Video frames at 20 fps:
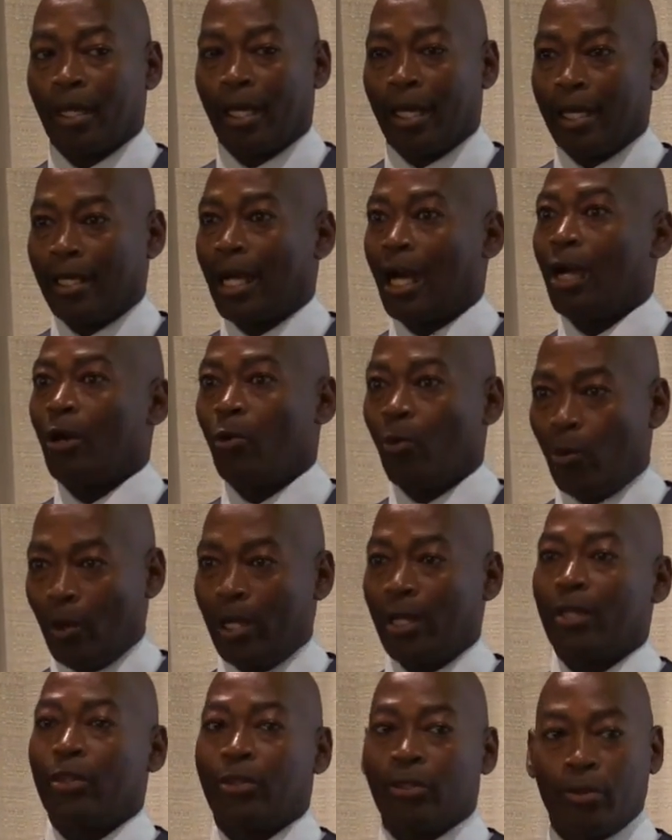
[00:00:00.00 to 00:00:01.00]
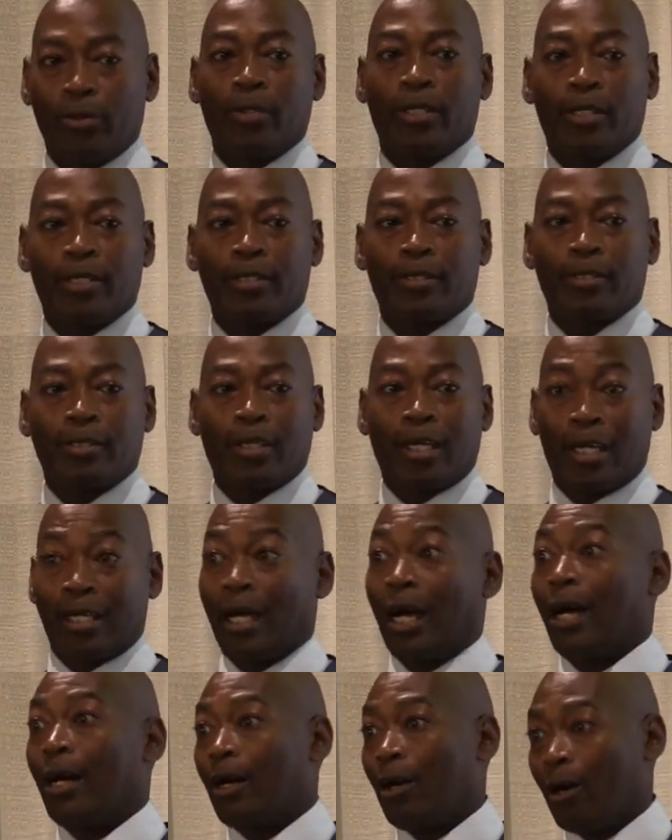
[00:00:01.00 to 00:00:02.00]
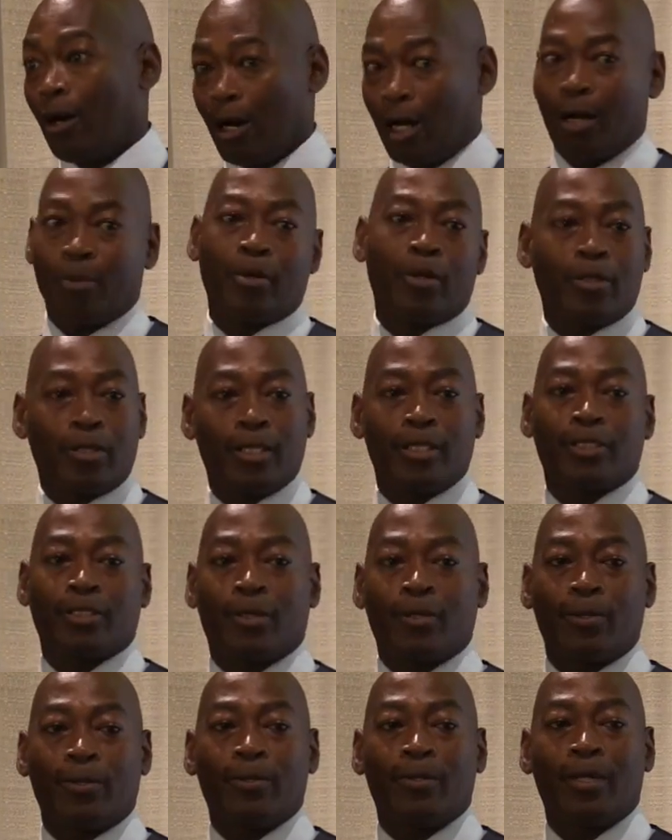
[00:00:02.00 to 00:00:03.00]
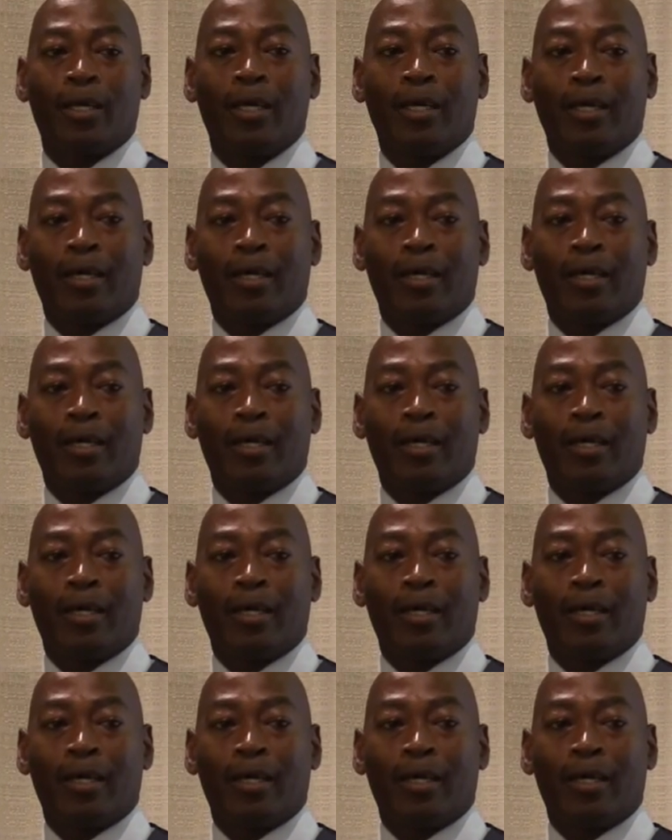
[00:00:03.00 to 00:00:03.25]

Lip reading: And I went through this, and I harbored this hurt,